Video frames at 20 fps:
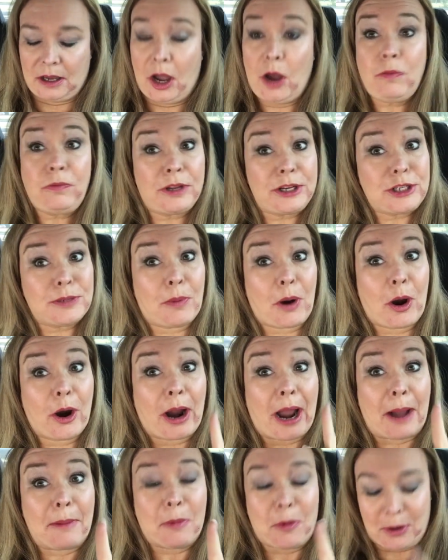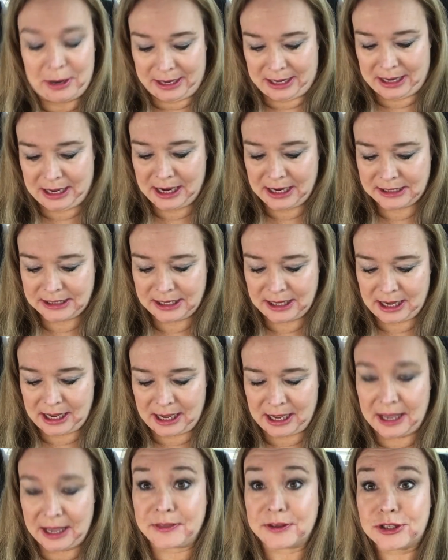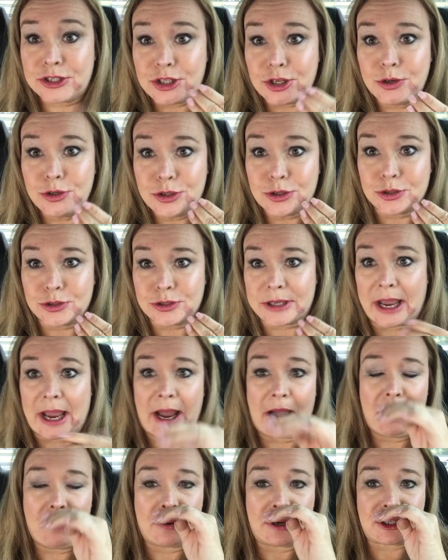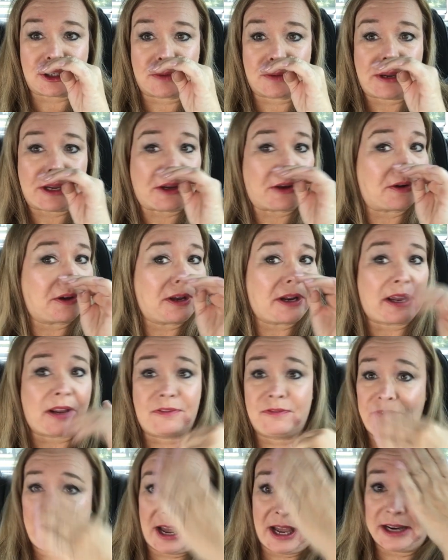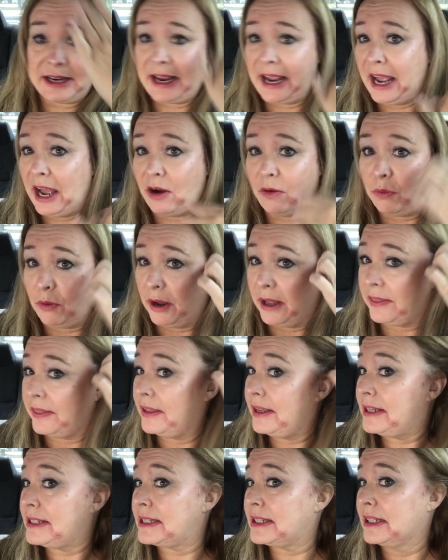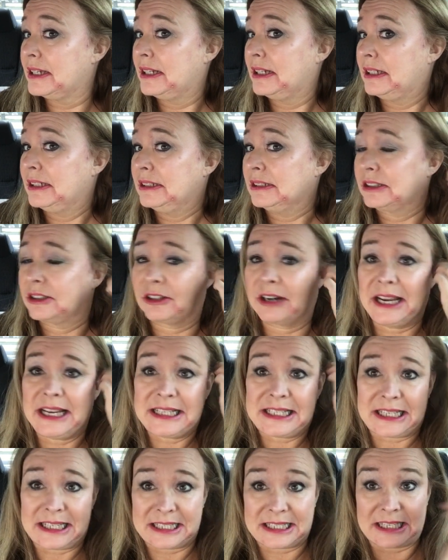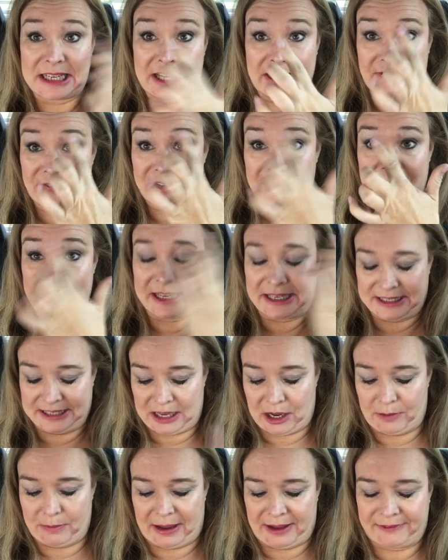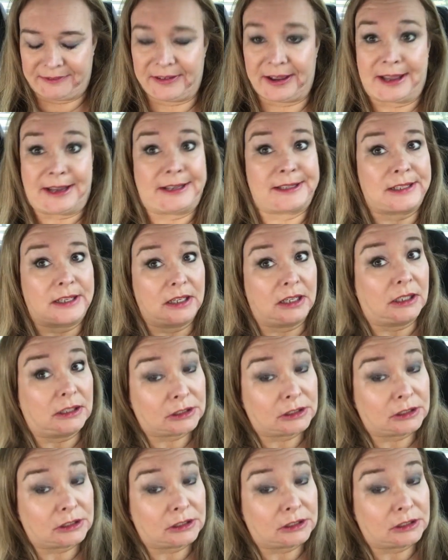Hopefully tomorrow I'm going to get the sutures out, which will be good, and find out what this crazy stuff is on my face.